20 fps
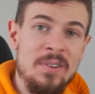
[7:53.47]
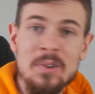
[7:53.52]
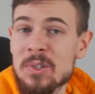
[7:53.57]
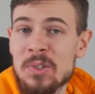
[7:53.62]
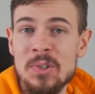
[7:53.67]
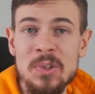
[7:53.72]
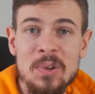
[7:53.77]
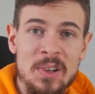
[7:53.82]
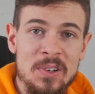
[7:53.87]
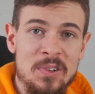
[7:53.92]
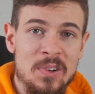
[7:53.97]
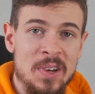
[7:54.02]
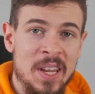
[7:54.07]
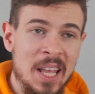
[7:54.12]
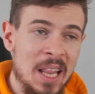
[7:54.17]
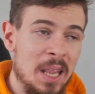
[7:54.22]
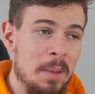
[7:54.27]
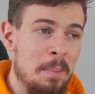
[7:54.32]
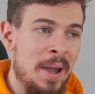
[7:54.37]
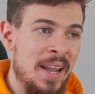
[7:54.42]
or 200
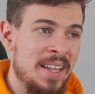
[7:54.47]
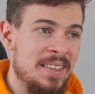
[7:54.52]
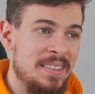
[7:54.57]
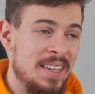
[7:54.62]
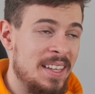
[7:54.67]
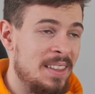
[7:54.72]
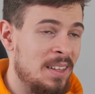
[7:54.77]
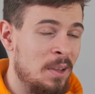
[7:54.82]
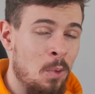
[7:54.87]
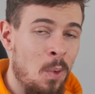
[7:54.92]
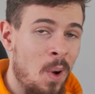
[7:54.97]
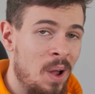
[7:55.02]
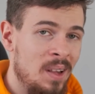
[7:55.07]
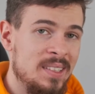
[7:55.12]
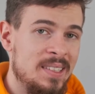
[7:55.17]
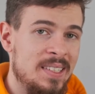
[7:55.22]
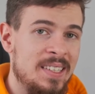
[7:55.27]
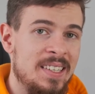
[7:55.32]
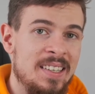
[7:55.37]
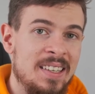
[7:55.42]
kilobytes, and the
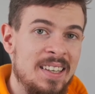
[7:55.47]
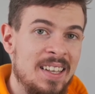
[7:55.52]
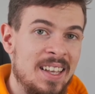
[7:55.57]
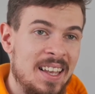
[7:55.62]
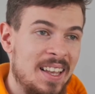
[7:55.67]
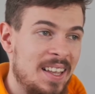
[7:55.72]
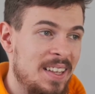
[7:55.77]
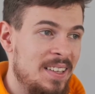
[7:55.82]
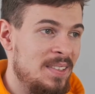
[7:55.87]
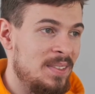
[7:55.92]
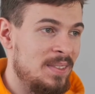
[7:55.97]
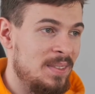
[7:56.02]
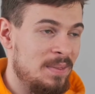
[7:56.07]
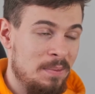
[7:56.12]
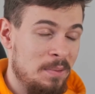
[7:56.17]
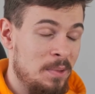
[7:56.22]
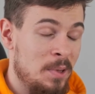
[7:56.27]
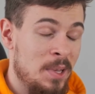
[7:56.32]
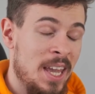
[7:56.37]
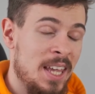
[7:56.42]
quality is,
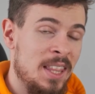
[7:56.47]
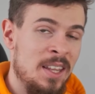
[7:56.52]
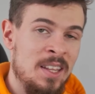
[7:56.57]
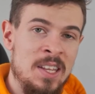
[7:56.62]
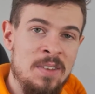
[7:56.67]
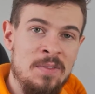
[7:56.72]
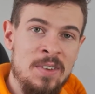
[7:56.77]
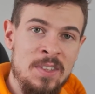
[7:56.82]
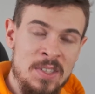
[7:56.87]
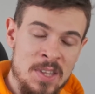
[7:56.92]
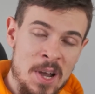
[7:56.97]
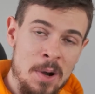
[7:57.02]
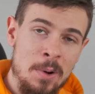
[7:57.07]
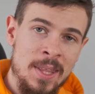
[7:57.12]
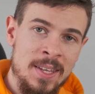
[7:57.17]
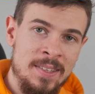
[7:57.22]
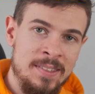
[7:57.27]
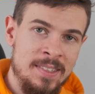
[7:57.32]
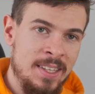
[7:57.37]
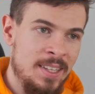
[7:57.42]
you cannot even
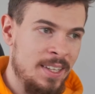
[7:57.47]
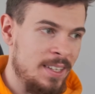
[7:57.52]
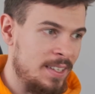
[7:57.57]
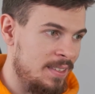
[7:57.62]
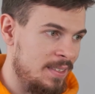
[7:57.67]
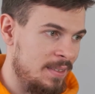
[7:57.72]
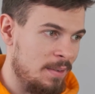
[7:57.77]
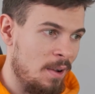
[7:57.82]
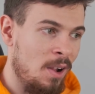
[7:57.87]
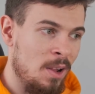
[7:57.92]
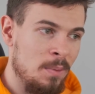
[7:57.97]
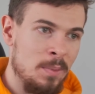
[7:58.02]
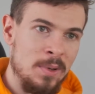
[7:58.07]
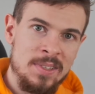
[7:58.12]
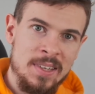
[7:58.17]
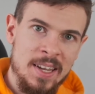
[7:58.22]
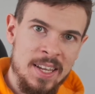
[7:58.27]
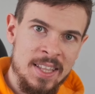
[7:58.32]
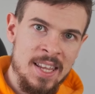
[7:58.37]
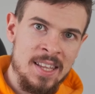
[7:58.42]
notice it. It's
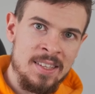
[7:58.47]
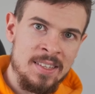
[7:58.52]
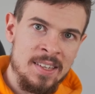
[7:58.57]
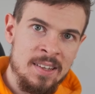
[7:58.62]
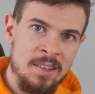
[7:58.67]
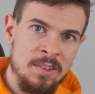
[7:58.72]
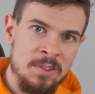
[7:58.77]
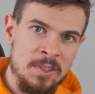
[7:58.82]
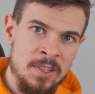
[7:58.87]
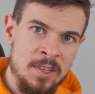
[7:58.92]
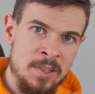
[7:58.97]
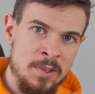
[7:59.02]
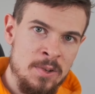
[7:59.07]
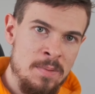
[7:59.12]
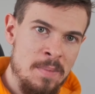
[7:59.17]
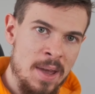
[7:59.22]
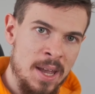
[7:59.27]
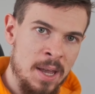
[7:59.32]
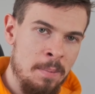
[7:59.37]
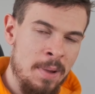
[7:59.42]
almost identical to the 2
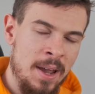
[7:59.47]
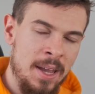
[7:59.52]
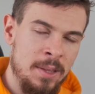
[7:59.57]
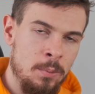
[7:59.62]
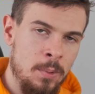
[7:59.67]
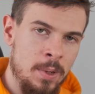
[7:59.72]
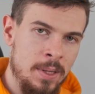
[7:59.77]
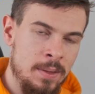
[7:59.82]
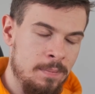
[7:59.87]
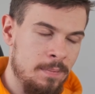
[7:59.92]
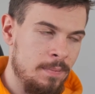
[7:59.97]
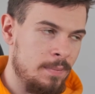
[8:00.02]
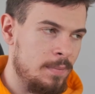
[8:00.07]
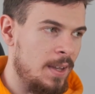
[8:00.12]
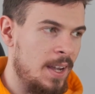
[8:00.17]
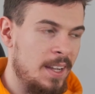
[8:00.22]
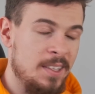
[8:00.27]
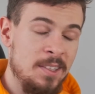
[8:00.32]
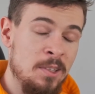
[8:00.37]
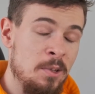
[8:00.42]
megabyte one.
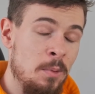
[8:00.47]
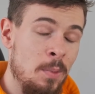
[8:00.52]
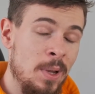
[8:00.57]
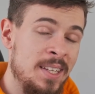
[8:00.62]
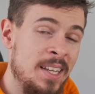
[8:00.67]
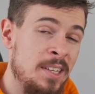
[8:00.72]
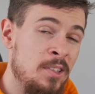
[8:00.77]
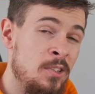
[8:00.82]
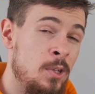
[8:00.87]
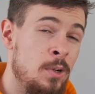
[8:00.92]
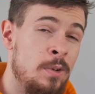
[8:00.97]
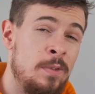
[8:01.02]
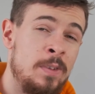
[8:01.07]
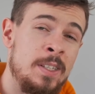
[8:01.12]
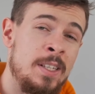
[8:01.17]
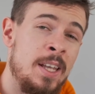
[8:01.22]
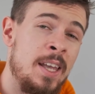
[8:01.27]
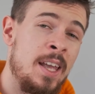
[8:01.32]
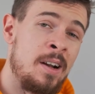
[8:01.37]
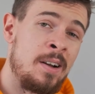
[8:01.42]
I don't know what they do over
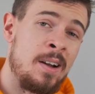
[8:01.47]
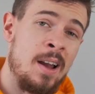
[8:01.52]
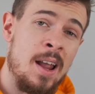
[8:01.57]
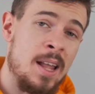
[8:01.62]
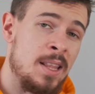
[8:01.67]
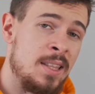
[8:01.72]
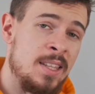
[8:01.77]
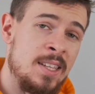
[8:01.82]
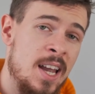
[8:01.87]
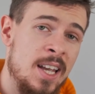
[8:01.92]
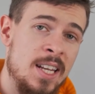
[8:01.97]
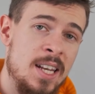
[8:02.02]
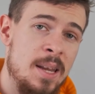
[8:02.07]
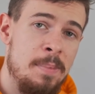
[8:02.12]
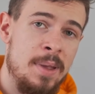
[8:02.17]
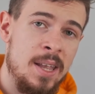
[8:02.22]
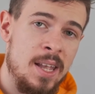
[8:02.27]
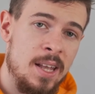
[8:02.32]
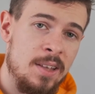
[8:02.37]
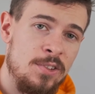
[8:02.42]
there at
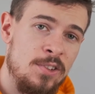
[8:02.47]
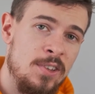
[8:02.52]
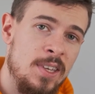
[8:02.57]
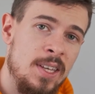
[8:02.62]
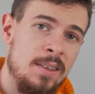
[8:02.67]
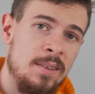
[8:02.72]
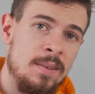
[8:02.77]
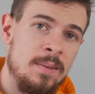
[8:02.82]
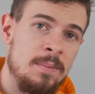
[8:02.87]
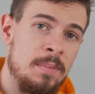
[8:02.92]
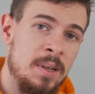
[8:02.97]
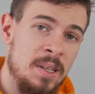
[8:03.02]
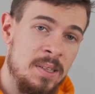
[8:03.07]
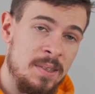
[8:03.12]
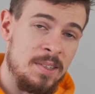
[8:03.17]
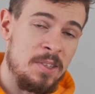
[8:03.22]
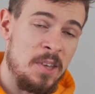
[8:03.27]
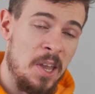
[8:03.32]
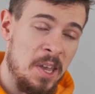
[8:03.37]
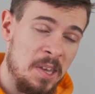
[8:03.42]
TinyPNG, but
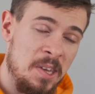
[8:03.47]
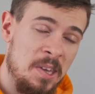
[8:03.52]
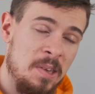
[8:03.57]
thank